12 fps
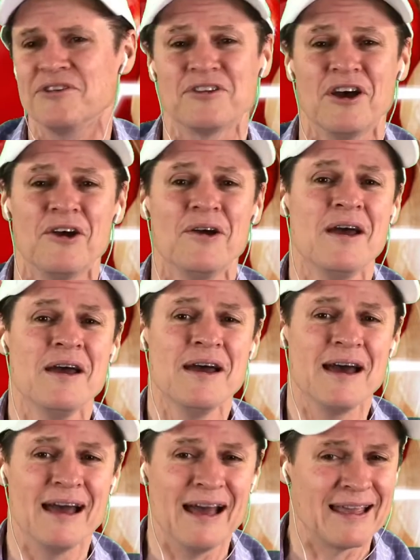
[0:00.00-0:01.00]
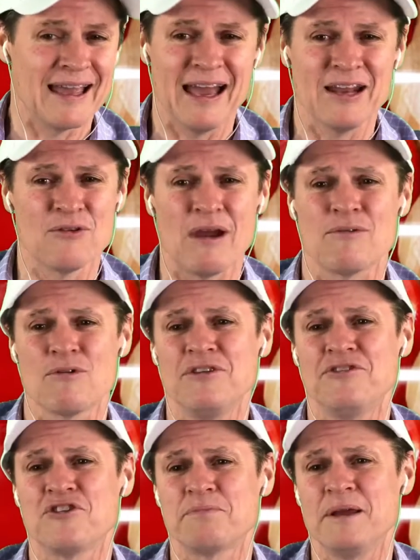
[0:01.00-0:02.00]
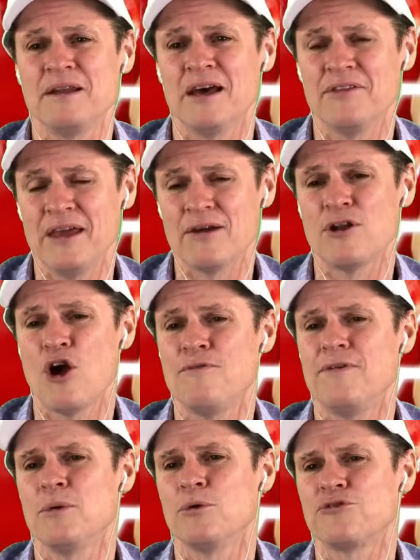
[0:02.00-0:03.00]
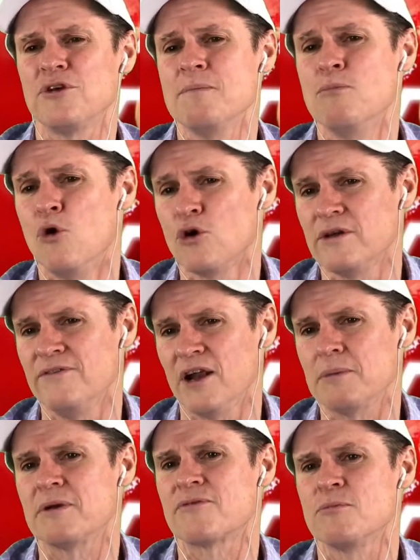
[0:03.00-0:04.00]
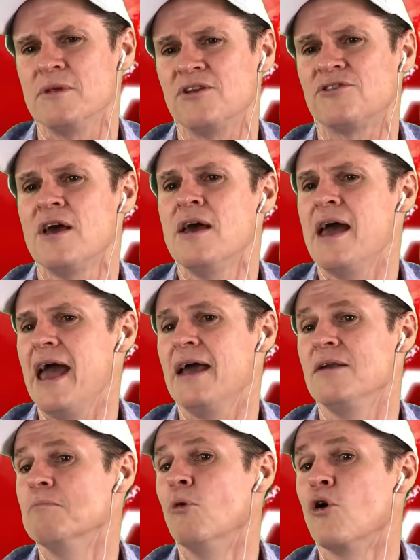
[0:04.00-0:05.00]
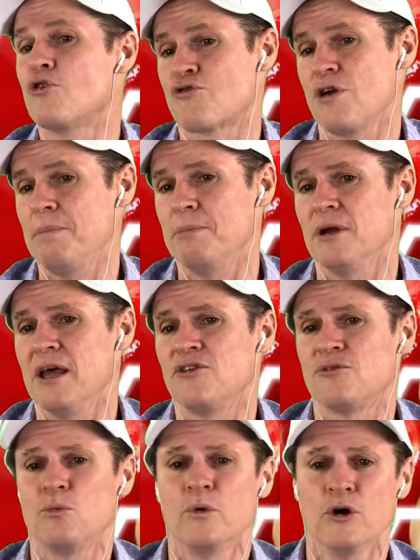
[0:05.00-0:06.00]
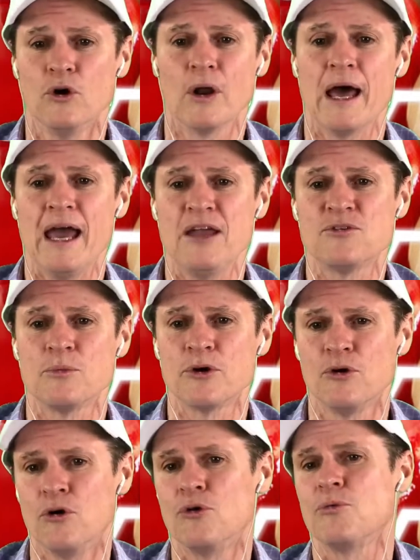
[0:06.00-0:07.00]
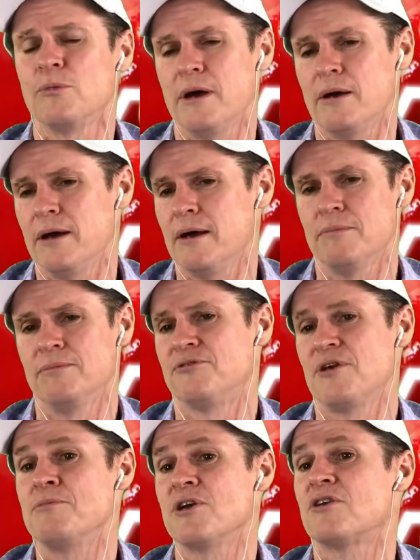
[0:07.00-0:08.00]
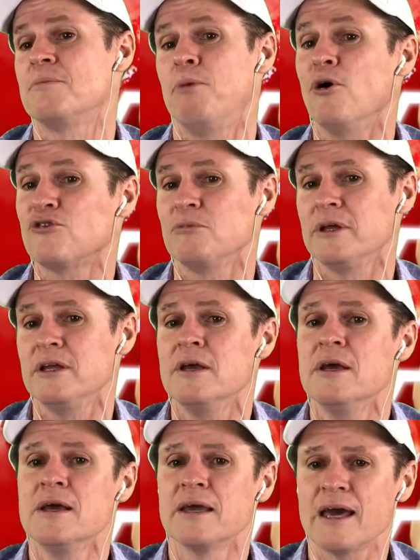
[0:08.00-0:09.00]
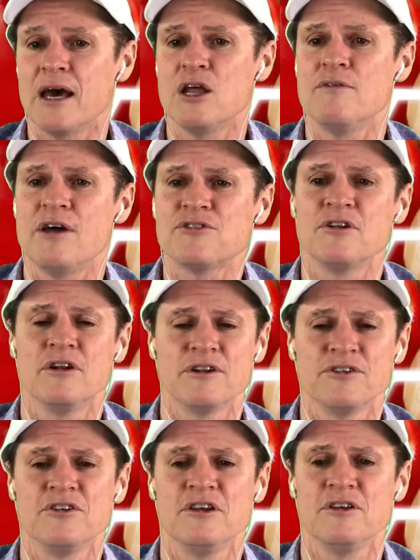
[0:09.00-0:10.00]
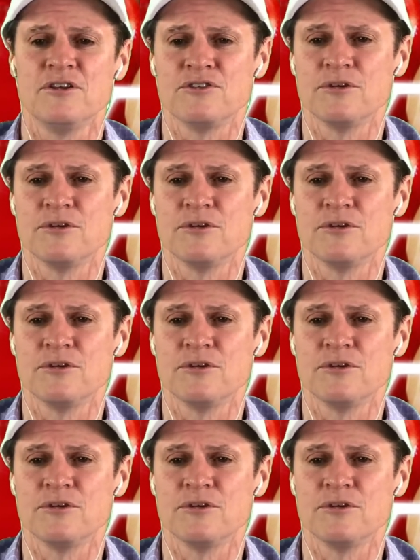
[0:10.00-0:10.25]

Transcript: So again, great research being done there, and hopefully we'll see more development from this and more treatment as we all age and we're all subject to possibly cardiovascular disease.